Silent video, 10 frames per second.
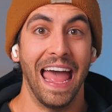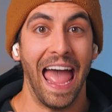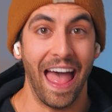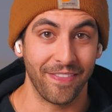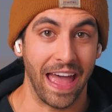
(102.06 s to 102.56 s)

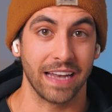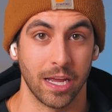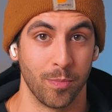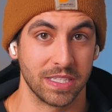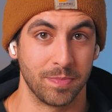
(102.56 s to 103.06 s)
at that
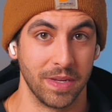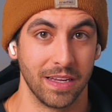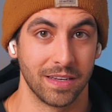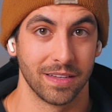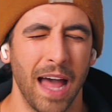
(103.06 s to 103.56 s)
type of
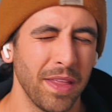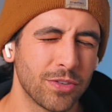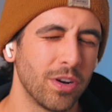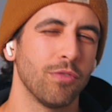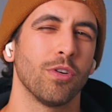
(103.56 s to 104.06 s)
speed. I
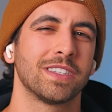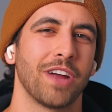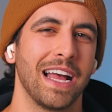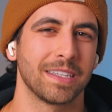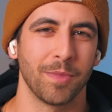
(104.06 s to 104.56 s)
think Tony
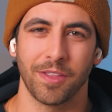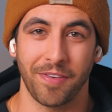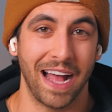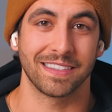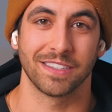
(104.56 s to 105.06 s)
Royster has some of the
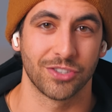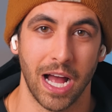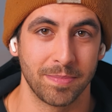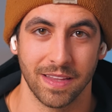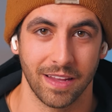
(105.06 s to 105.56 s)
fastest
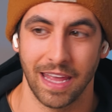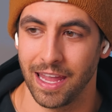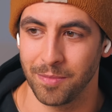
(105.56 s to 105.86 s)
chops in the game.